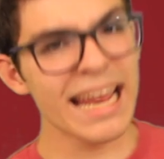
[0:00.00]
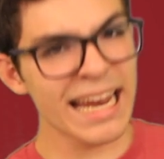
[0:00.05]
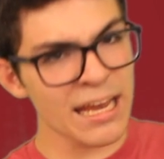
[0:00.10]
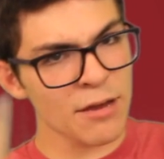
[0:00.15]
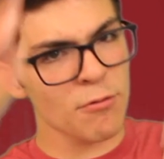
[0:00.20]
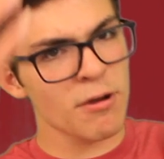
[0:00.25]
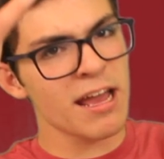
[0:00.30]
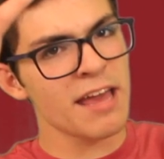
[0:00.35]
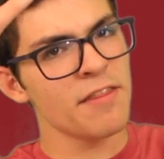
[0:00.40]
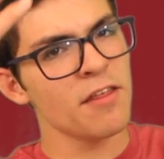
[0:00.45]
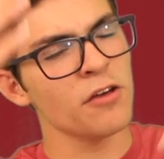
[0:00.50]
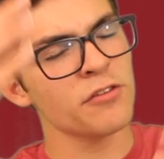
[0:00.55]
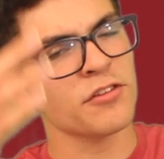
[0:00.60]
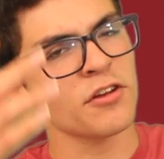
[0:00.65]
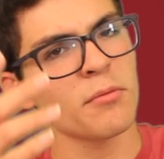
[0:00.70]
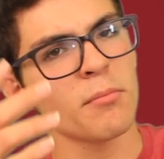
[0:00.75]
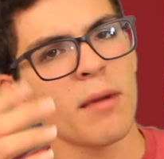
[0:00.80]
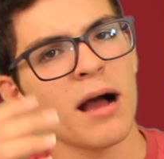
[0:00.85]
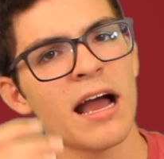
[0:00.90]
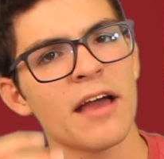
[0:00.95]
Anyway, those
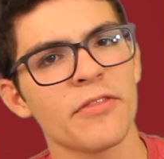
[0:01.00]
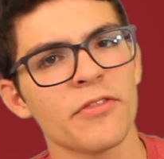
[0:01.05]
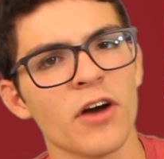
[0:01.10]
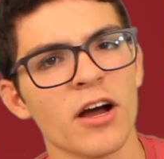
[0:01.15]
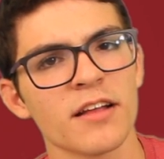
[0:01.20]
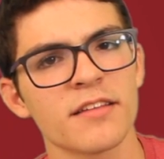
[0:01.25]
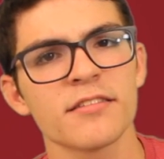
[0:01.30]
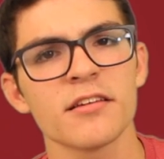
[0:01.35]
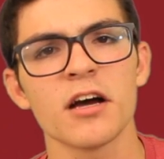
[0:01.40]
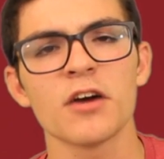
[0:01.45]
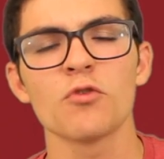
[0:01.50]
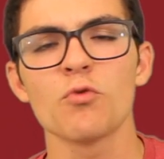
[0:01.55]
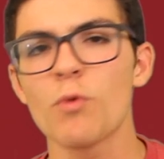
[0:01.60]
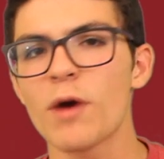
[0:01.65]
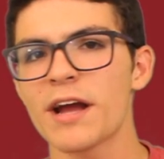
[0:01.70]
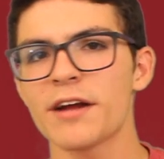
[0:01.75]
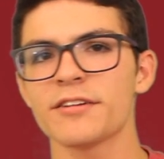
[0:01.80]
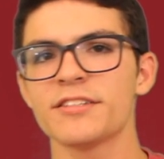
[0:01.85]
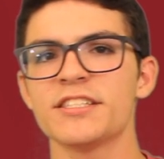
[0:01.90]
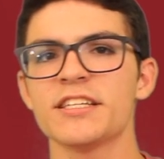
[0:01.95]
are my thoughts on
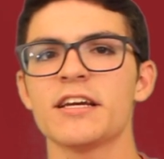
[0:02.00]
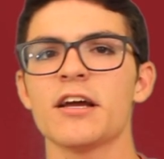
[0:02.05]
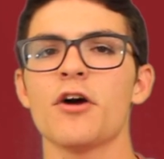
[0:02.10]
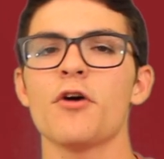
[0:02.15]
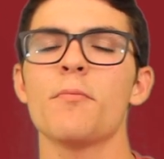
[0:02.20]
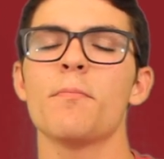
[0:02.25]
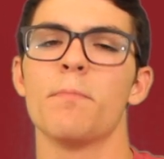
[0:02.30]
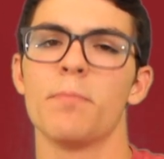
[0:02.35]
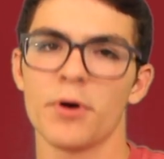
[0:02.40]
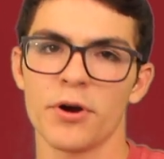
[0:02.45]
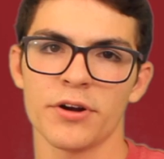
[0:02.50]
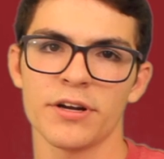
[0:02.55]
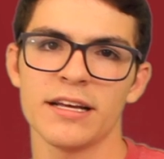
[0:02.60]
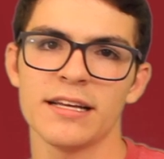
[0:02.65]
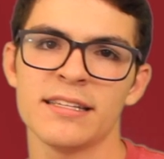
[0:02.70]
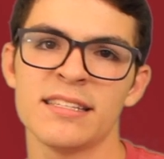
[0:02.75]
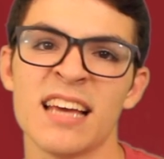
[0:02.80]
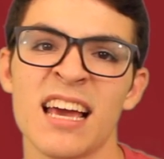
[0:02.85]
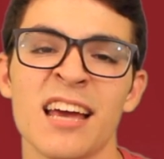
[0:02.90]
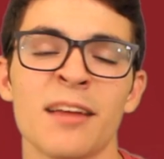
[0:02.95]
Where'd You Go,
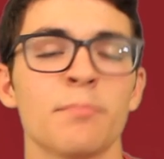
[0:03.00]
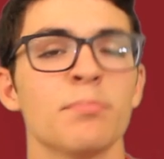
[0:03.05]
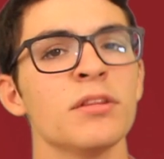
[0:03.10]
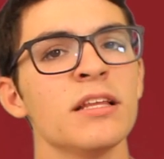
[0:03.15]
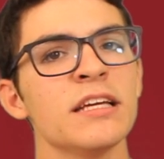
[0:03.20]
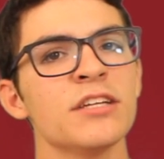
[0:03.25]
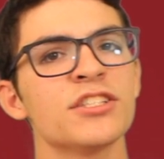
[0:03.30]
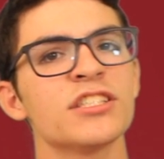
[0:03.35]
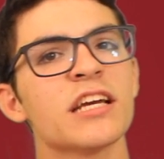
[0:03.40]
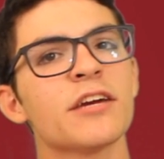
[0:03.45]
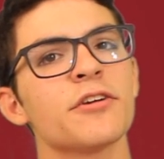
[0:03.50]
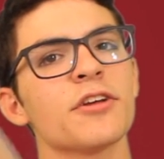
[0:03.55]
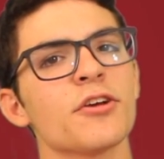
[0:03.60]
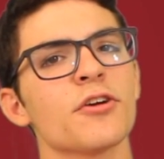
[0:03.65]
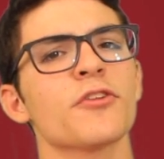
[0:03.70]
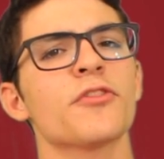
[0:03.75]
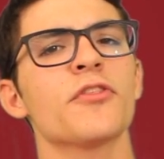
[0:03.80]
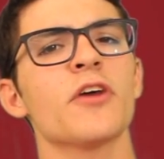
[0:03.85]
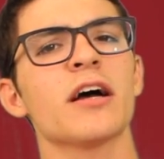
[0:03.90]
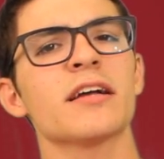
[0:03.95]
Bernadette. Please share
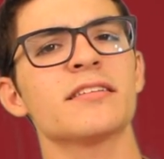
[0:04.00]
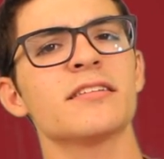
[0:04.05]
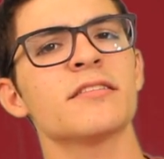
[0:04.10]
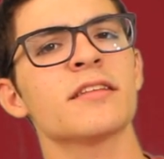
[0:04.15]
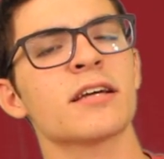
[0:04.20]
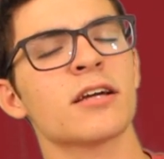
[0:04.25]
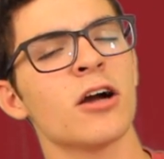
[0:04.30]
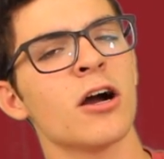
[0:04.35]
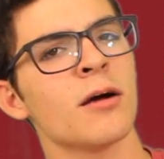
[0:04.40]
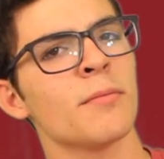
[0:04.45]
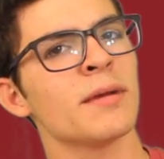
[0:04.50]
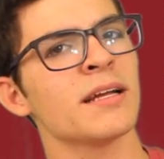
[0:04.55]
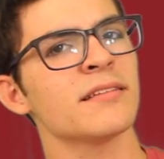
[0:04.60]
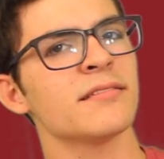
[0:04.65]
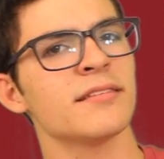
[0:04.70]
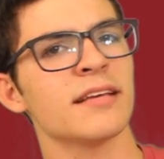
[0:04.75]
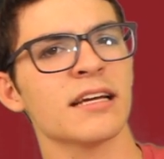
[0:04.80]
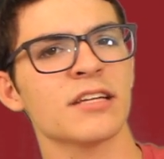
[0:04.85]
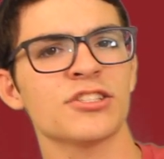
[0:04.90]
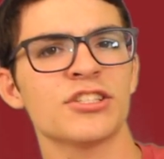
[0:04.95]
your thoughts in the comment
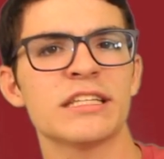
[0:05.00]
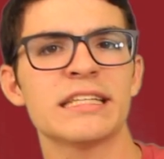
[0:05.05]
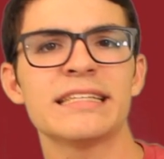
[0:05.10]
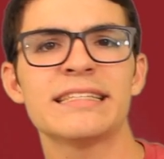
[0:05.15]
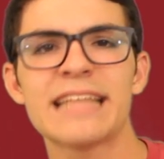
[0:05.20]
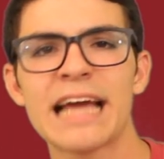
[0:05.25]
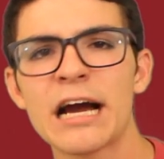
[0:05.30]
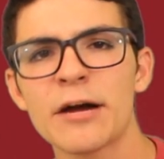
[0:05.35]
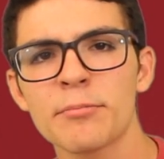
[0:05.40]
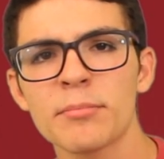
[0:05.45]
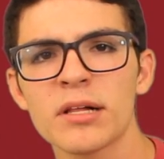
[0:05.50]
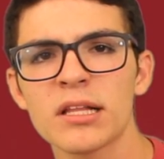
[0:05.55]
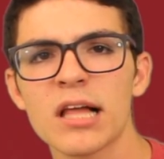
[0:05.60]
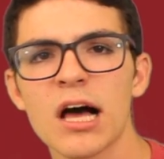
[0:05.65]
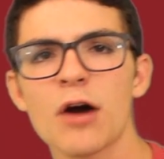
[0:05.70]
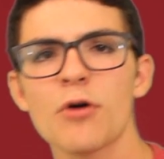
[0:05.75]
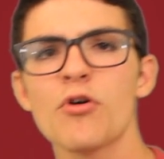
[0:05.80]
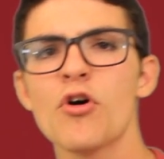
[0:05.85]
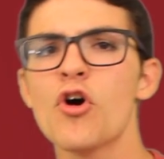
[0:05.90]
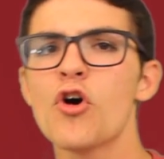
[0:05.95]
section down
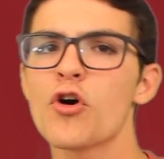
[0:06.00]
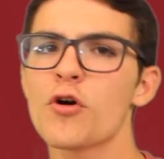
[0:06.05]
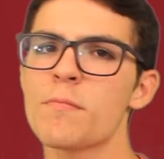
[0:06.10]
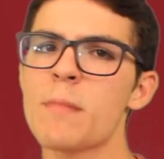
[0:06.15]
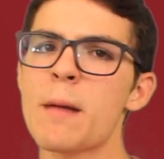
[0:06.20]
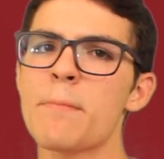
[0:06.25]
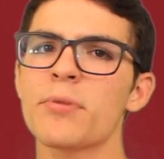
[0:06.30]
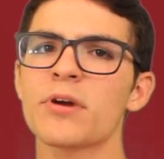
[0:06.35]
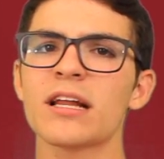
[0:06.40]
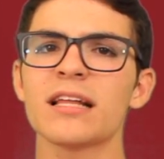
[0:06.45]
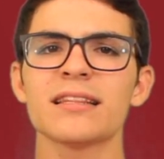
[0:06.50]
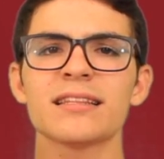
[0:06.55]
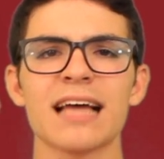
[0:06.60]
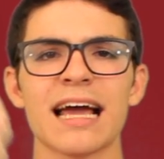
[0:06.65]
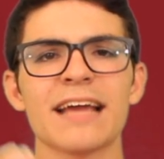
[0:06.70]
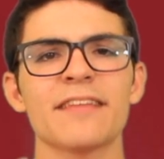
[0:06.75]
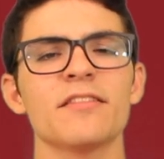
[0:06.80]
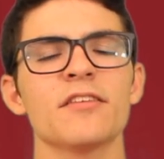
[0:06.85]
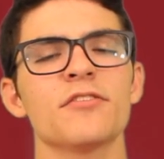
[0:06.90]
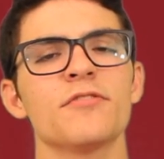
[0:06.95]
below. Remember to
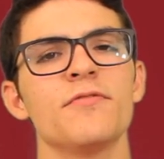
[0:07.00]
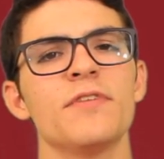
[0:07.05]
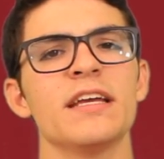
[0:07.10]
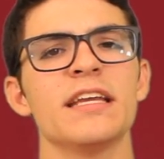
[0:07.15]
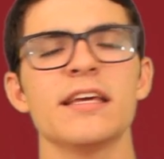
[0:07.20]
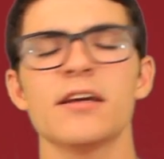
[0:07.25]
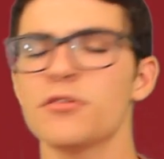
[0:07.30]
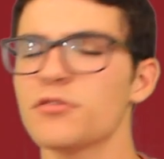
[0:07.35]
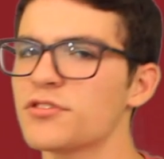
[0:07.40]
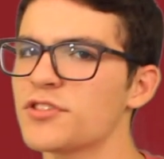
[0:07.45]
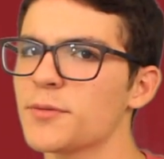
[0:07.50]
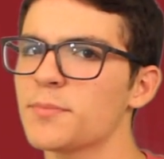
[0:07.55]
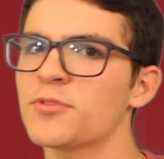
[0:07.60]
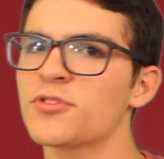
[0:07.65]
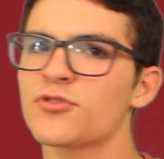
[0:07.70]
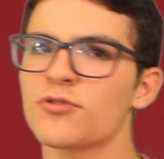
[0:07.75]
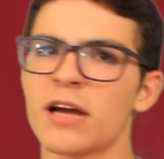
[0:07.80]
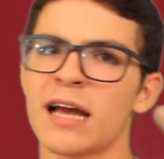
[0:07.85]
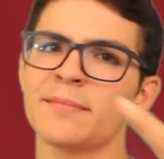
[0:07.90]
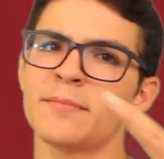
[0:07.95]
like this video,
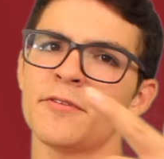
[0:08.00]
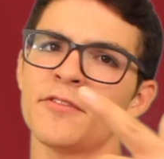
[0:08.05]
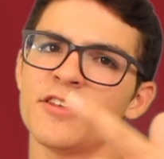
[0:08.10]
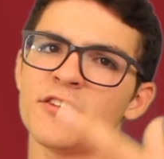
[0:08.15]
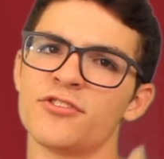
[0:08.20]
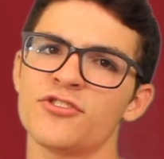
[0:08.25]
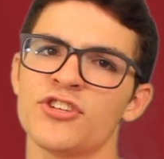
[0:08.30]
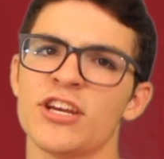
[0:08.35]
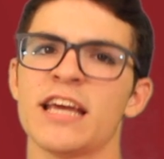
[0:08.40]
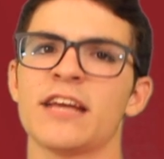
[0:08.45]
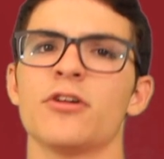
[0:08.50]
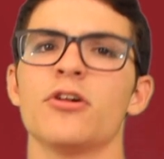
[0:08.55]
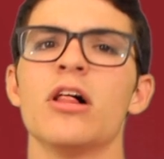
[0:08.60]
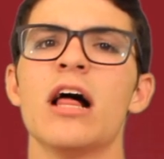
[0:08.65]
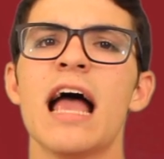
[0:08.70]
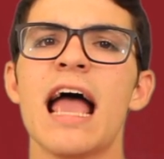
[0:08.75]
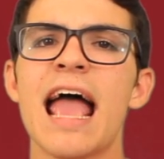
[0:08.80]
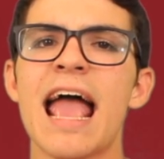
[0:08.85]
subscribe to this channel,